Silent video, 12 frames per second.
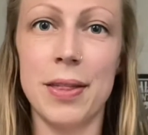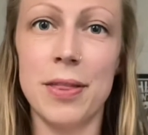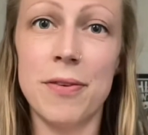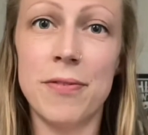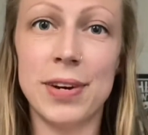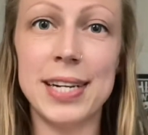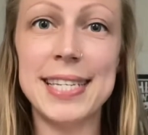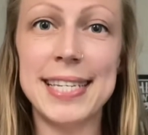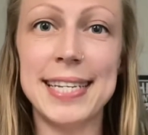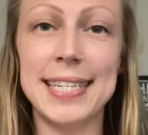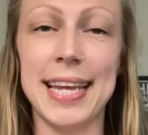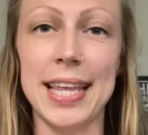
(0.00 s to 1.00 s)
The
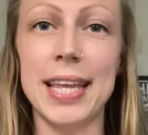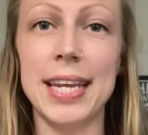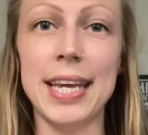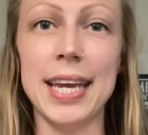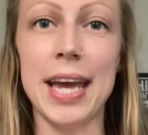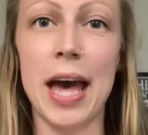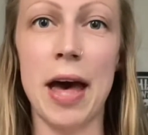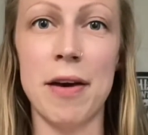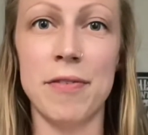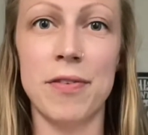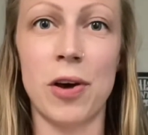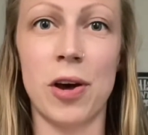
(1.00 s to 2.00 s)
versatility
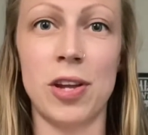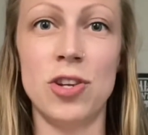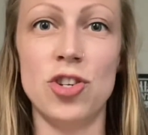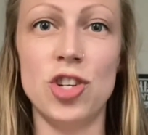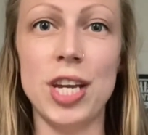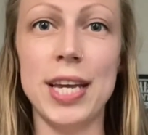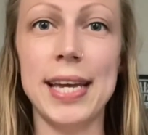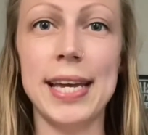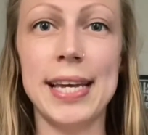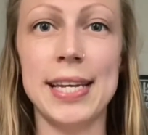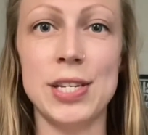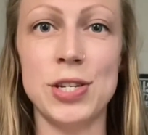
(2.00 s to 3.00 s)
of congee
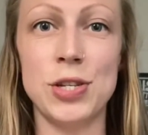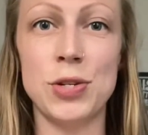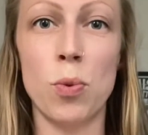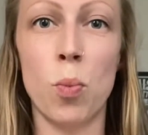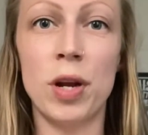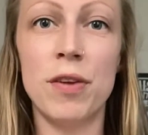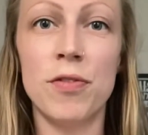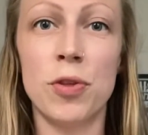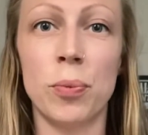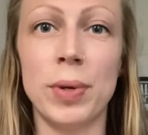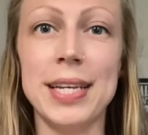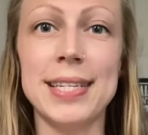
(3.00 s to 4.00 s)
is one of the
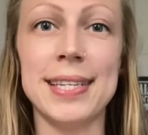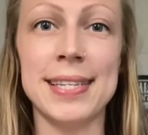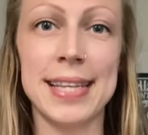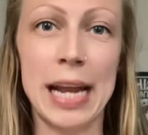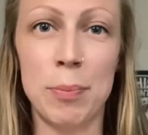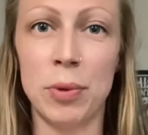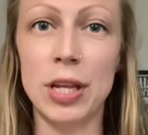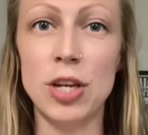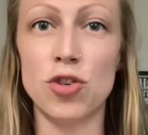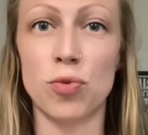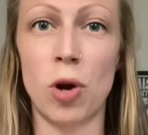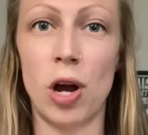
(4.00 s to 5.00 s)
reasons that I'm really
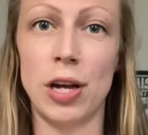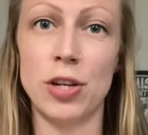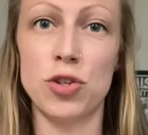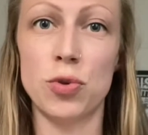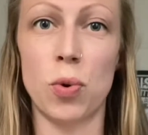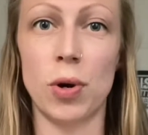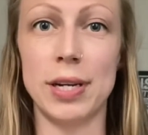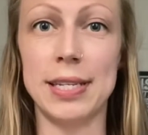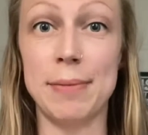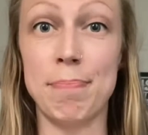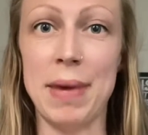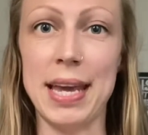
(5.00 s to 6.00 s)
drawn
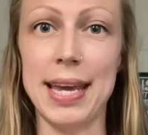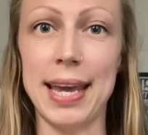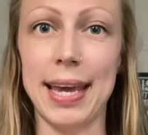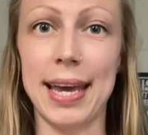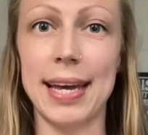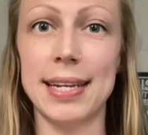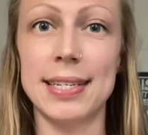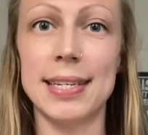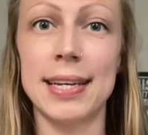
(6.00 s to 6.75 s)
towards making it.